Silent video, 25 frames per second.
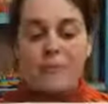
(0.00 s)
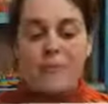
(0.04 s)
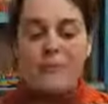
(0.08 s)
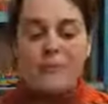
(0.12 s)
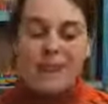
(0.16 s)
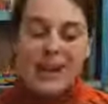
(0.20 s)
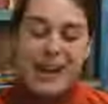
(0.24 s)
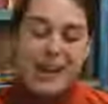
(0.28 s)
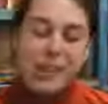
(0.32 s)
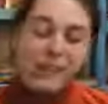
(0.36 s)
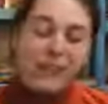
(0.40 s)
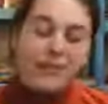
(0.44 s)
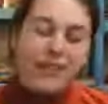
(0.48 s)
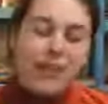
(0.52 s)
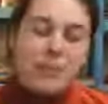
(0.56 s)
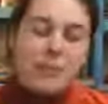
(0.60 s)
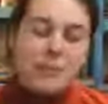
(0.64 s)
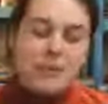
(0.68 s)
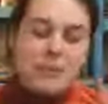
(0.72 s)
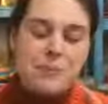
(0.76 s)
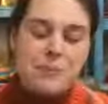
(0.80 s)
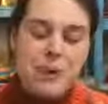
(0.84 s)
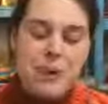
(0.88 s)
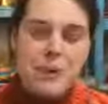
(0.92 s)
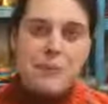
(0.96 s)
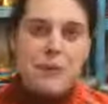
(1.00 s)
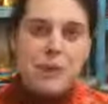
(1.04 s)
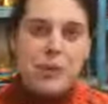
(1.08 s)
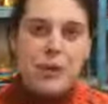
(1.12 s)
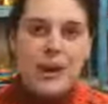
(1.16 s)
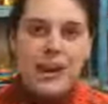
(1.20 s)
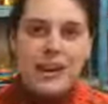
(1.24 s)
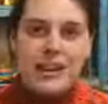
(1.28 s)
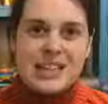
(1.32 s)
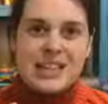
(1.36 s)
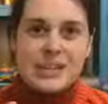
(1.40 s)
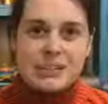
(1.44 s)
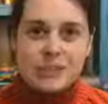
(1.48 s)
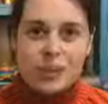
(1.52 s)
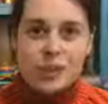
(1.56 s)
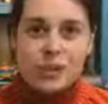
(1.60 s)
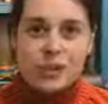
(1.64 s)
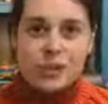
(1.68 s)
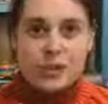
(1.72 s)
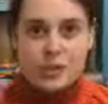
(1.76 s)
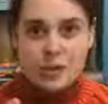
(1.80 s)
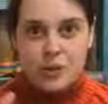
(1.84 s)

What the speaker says: Microfiber is a bit more like a sponge.